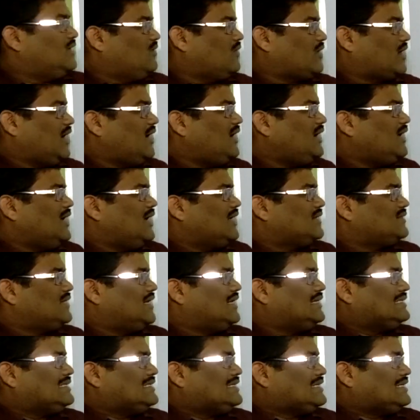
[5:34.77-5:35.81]
Okay,
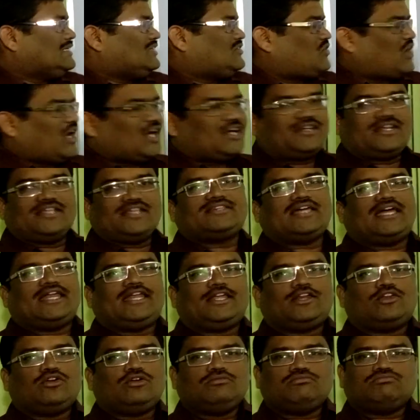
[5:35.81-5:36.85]
then drug
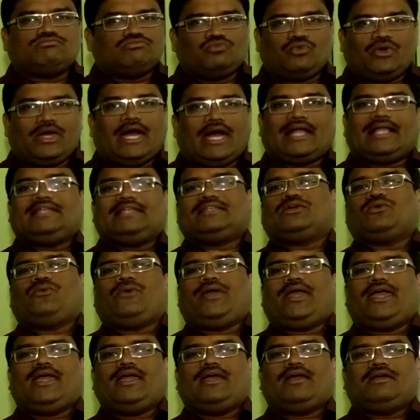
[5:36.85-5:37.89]
designing. No, we are in
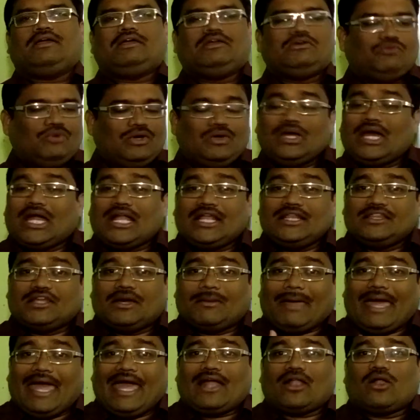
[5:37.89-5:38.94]

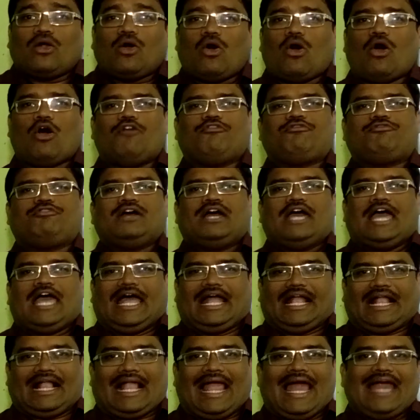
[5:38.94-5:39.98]
the era of
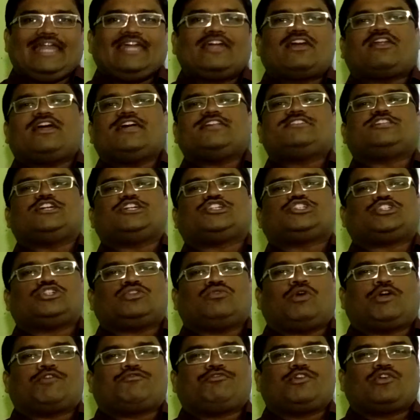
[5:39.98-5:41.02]

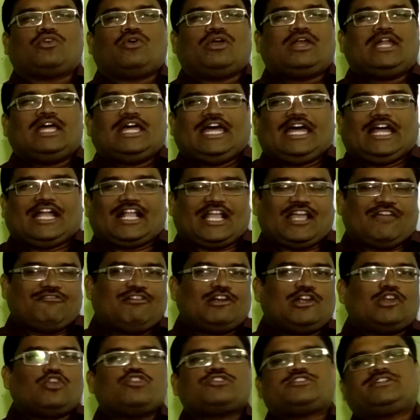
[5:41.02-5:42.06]
radicalization, what we call
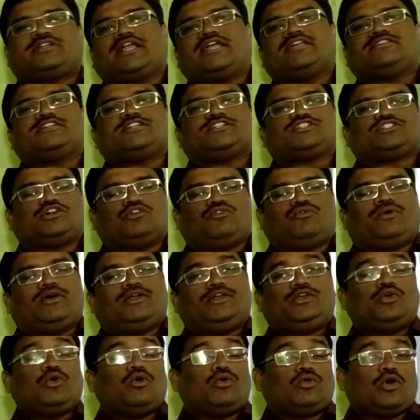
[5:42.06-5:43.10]
revolutionization
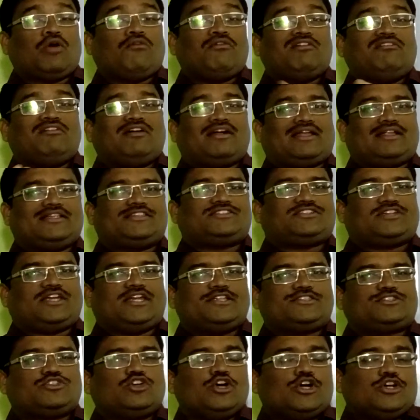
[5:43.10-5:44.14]
of new novel viral
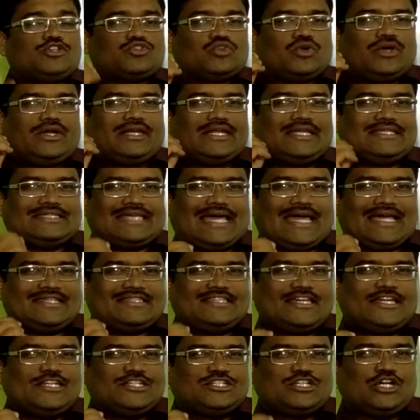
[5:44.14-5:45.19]
strains. So it is
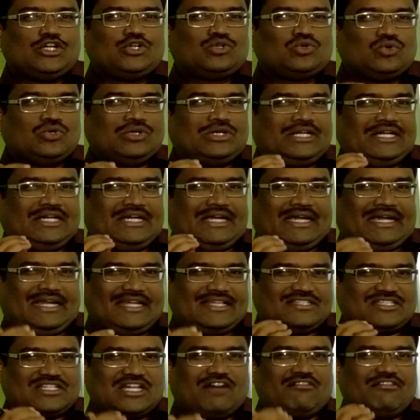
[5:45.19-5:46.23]
essential to
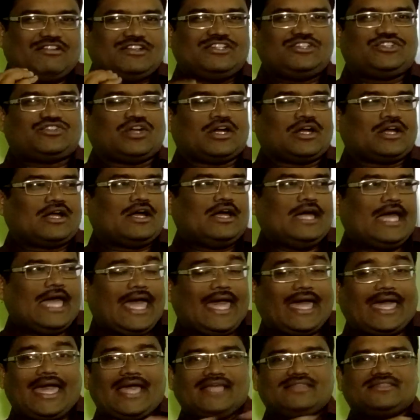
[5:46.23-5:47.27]
discover drug
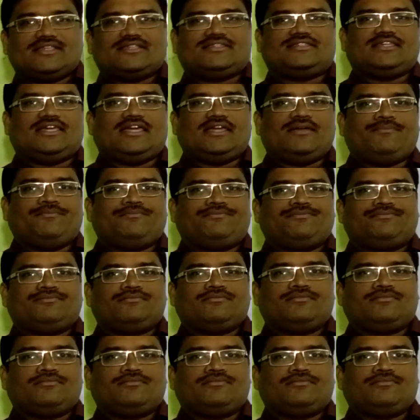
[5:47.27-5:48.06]
against the same.